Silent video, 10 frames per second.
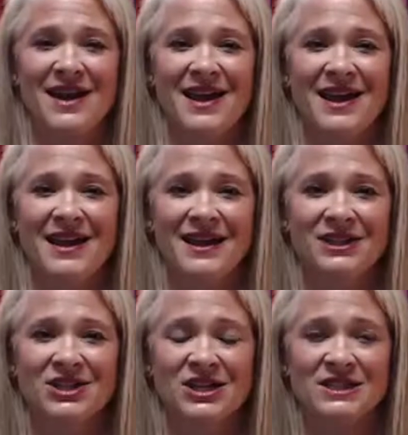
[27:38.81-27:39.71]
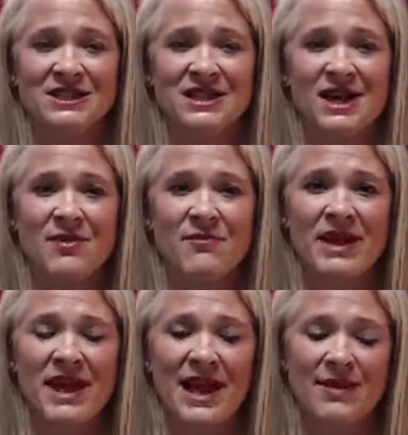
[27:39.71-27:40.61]
and just
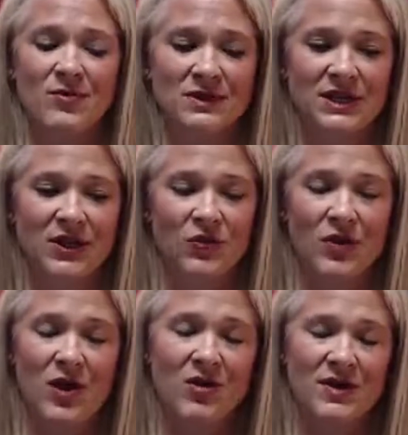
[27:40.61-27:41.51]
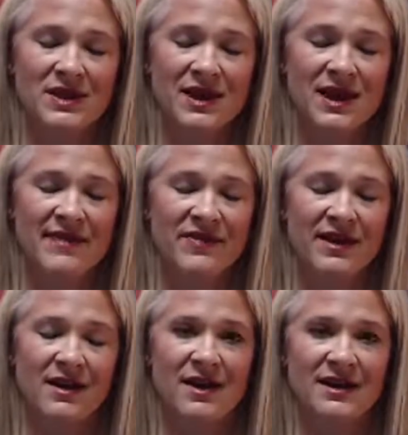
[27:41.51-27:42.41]
be able to grow in the life
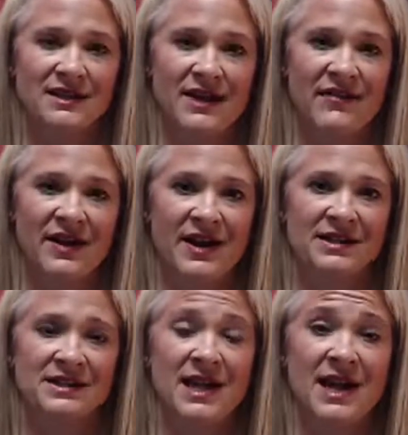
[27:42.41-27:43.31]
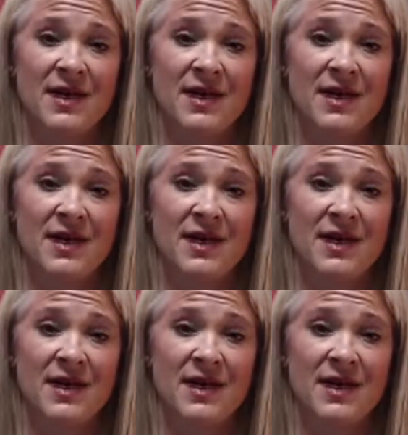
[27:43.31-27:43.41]
that God has given us.